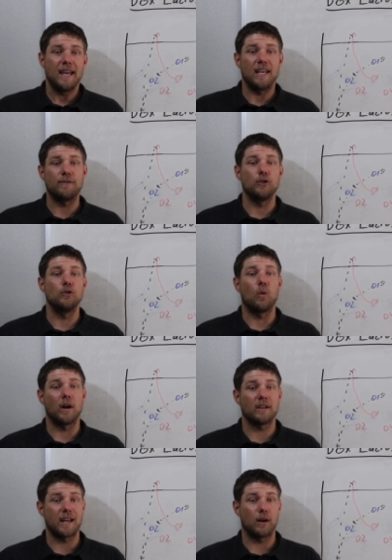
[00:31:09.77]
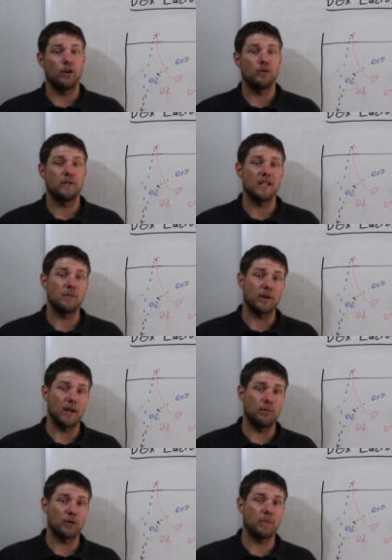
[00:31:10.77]
If you want to download the
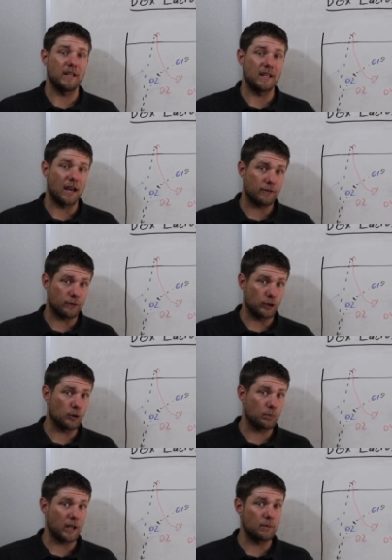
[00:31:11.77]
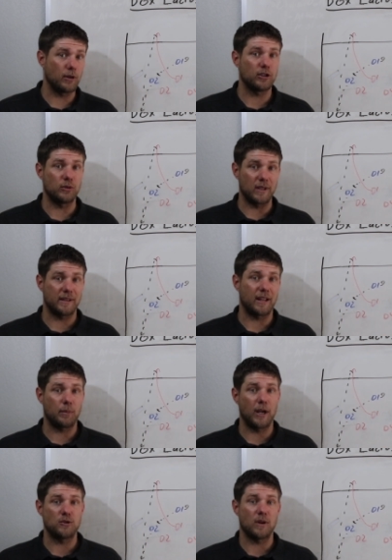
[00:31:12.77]
playbook PDF for your playbook, you can get that at
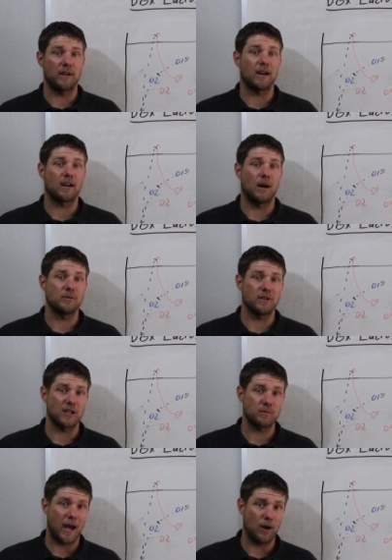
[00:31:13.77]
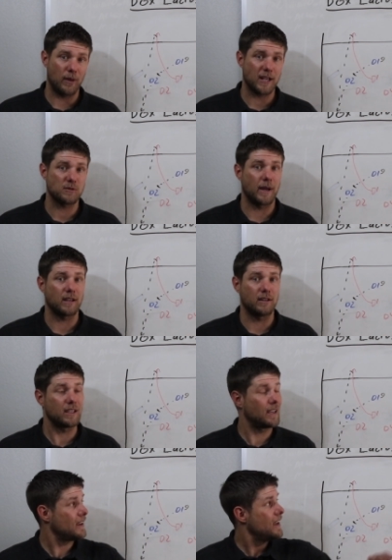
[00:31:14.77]
patreon.com slash powlax by
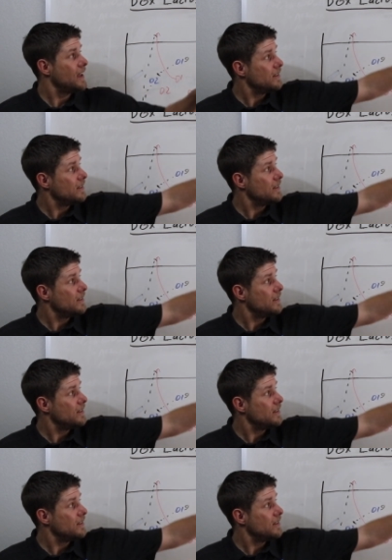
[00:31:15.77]
clicking